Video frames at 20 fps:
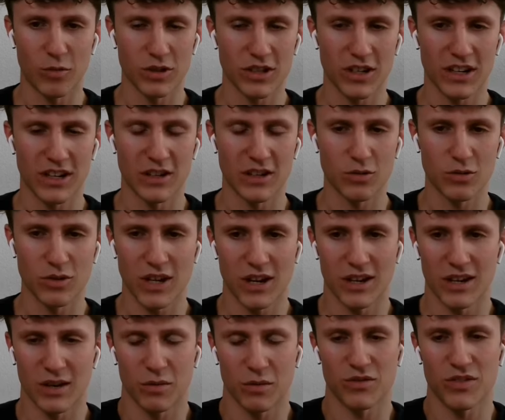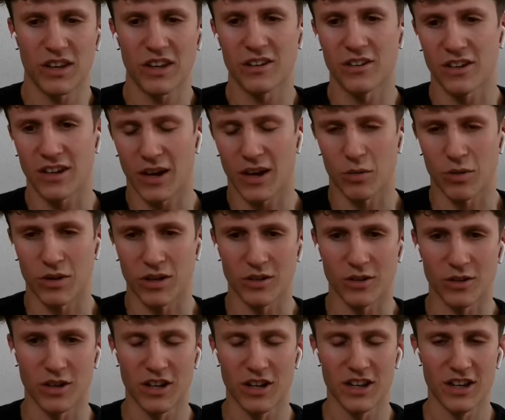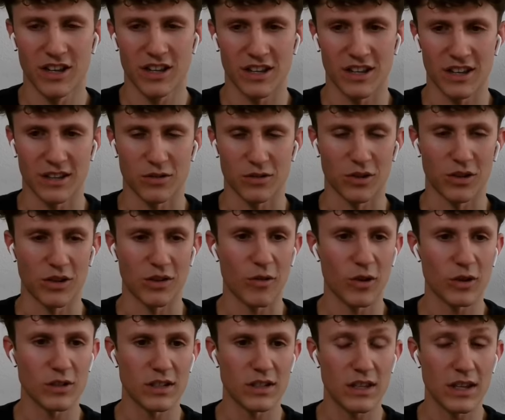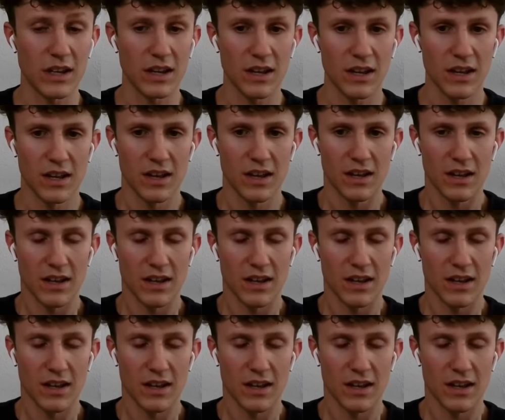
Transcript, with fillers: What can I do now? And I was thinking, okay, I will go uh, to university.